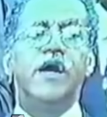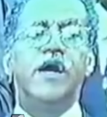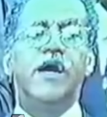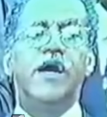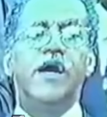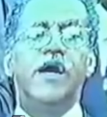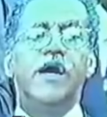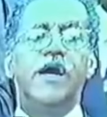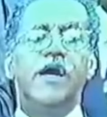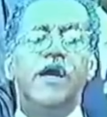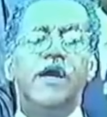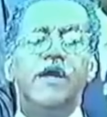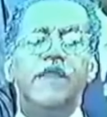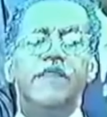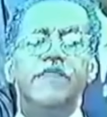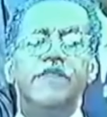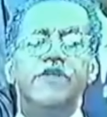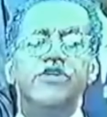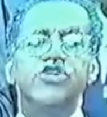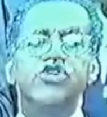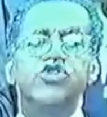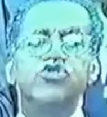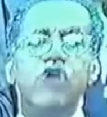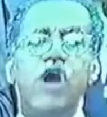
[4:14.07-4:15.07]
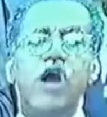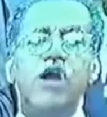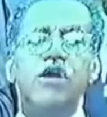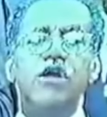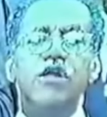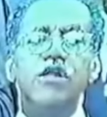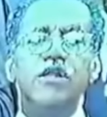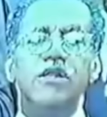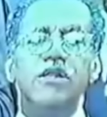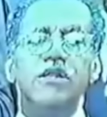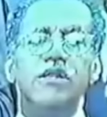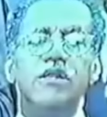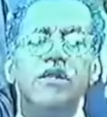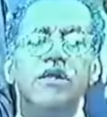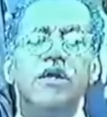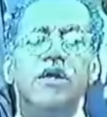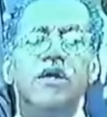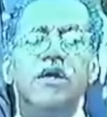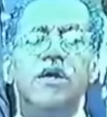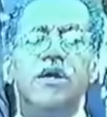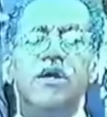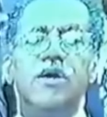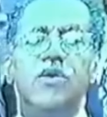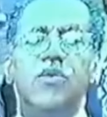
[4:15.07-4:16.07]
Uh, the struggle
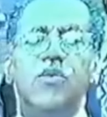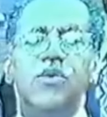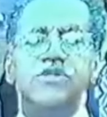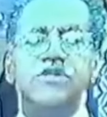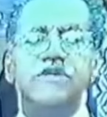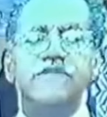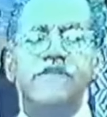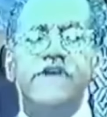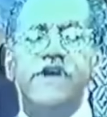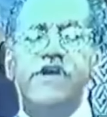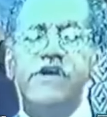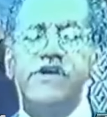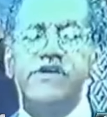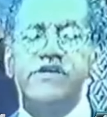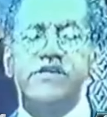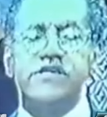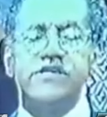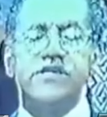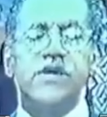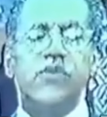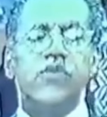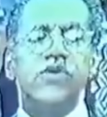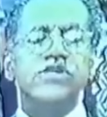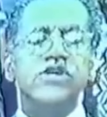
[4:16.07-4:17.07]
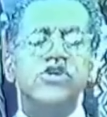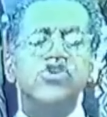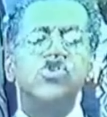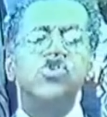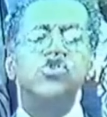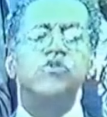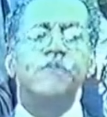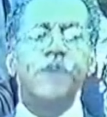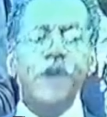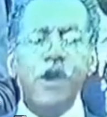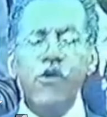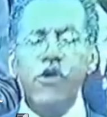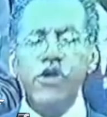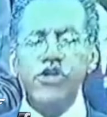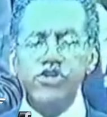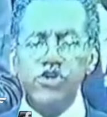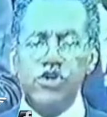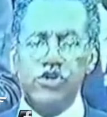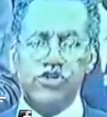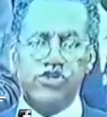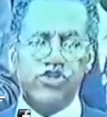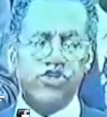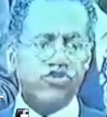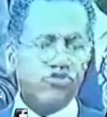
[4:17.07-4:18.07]
was a very, it was a
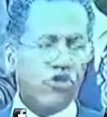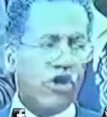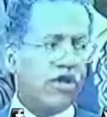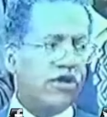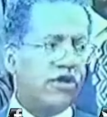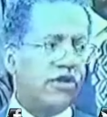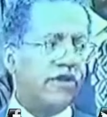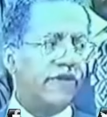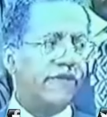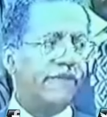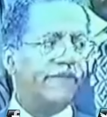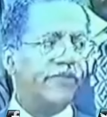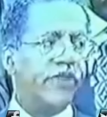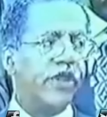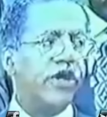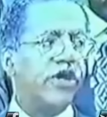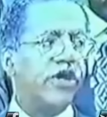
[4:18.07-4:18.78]
spiritual struggle.